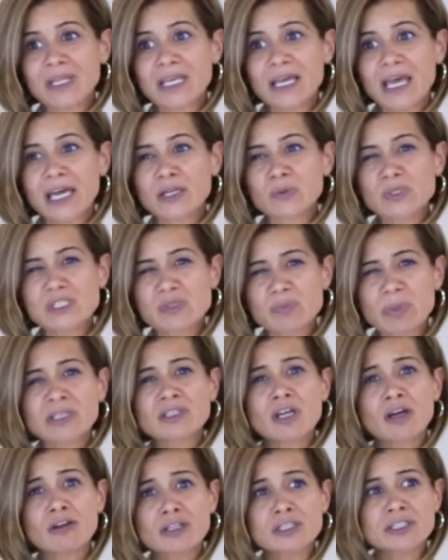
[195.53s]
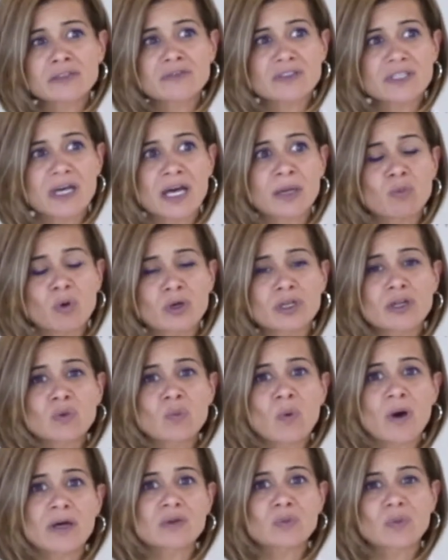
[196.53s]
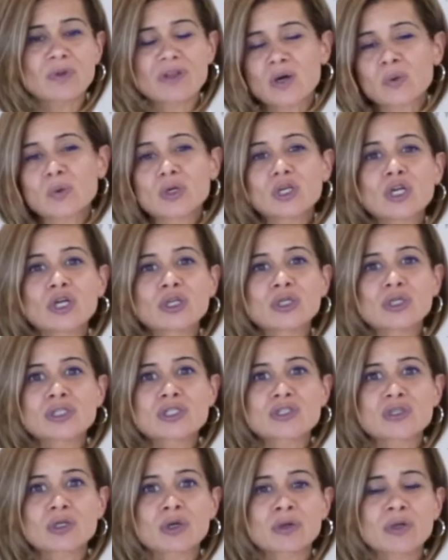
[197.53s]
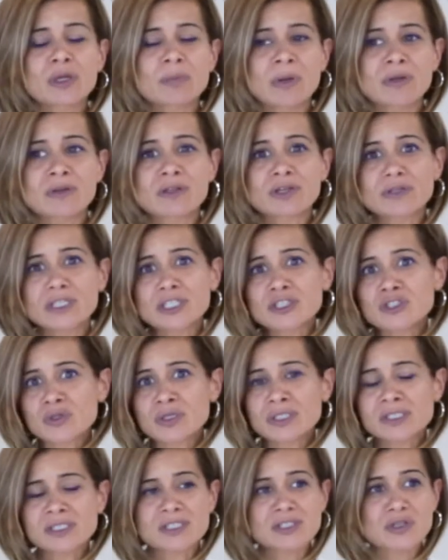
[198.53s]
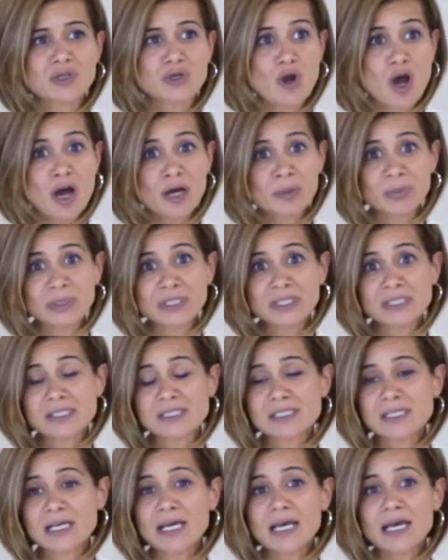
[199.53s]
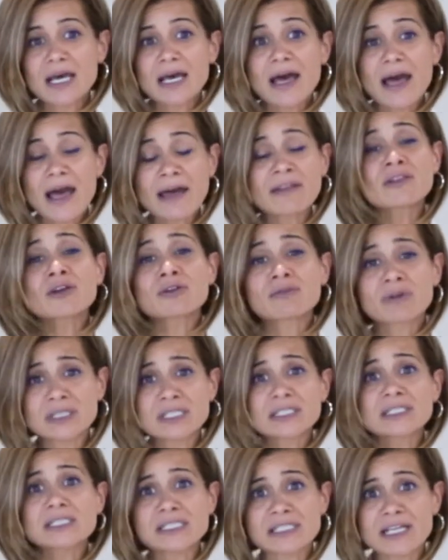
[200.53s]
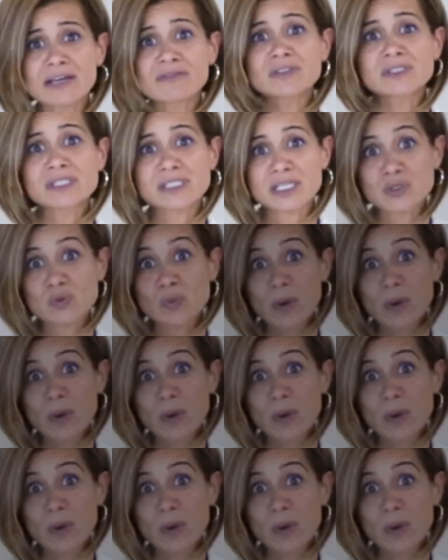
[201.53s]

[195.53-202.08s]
And we spend a lot of time one-on-one with our learners to learn about their interests, their hobbies, and their readiness levels as